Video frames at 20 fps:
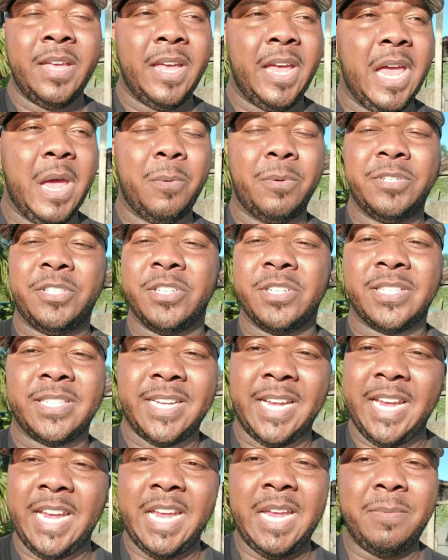And with your
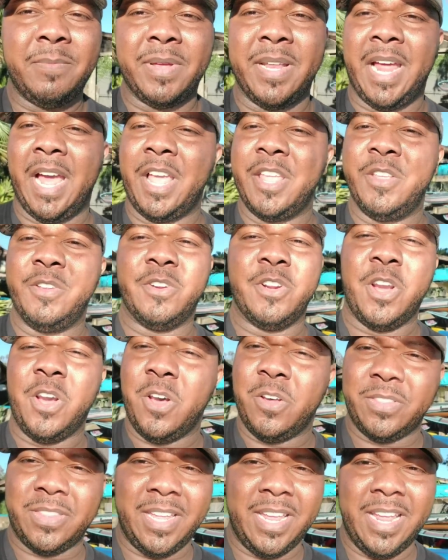scheme and how you
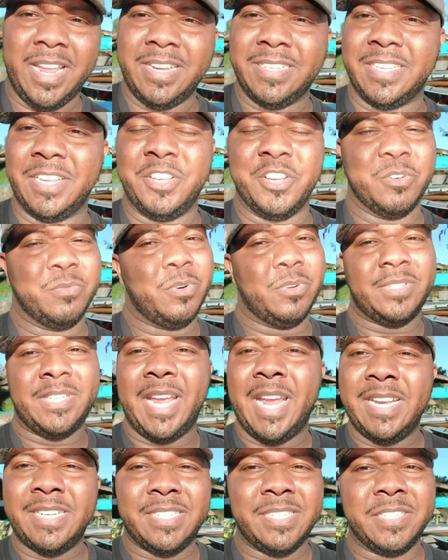call things and your
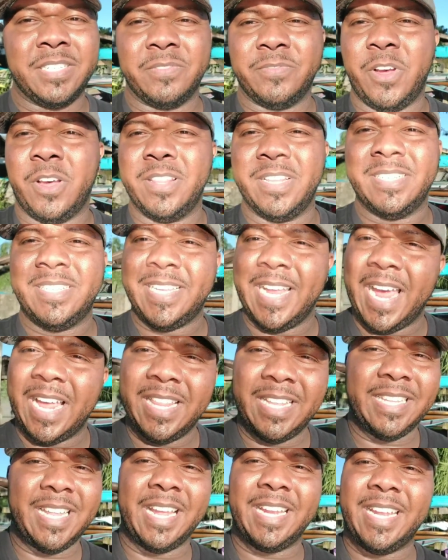rotations of all this
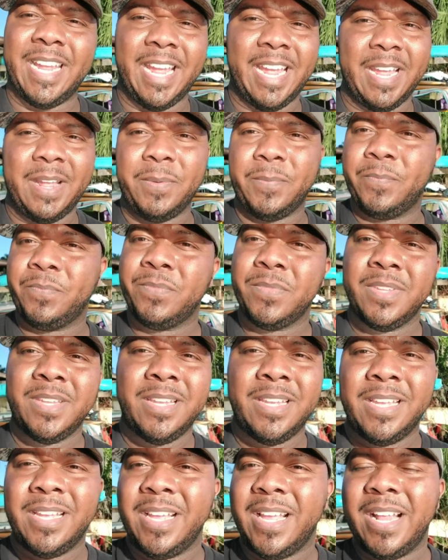talent that came,
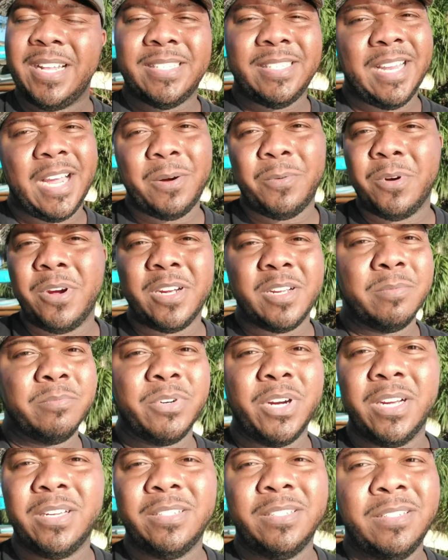it's not working,
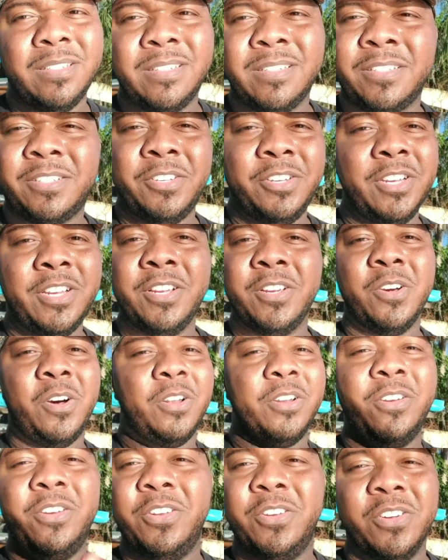bro. So you can
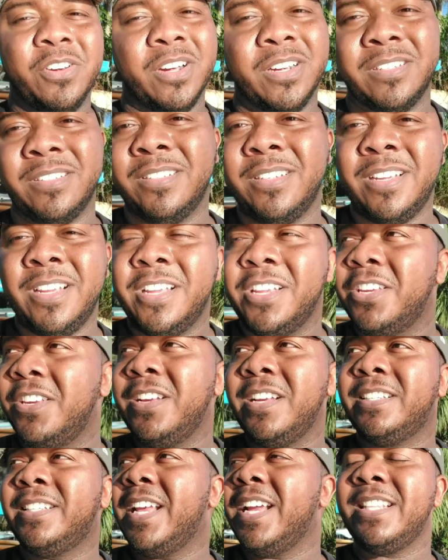go to New York.
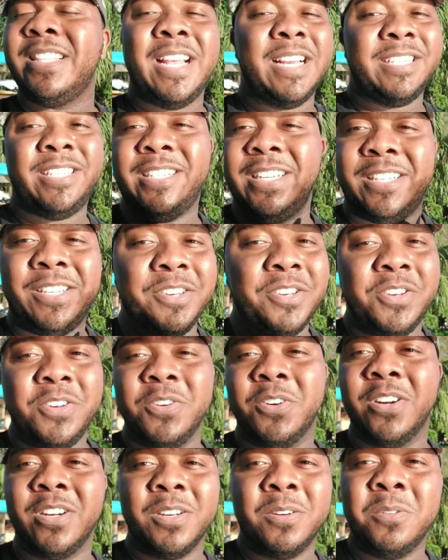You can take that shit to New
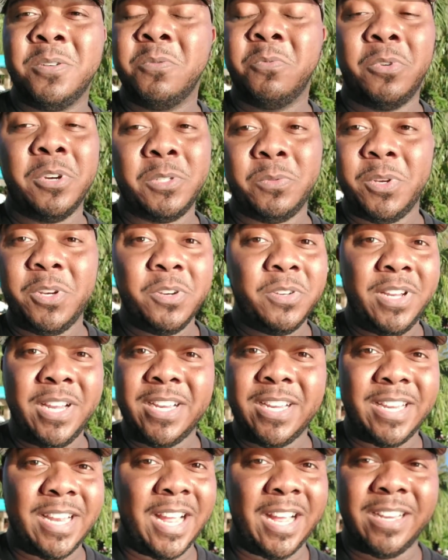York because we don't
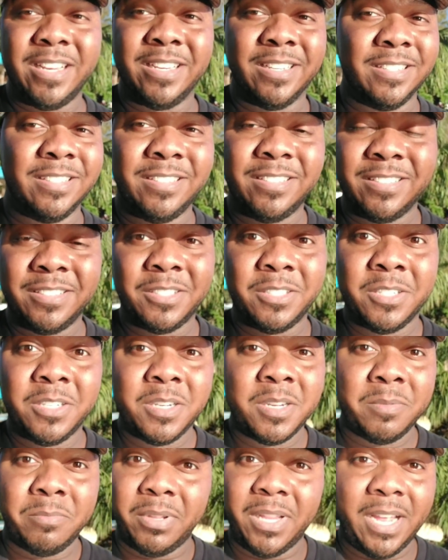need it down here.
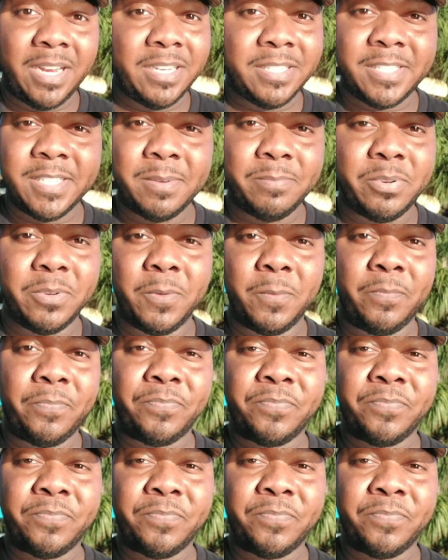Plain and simple.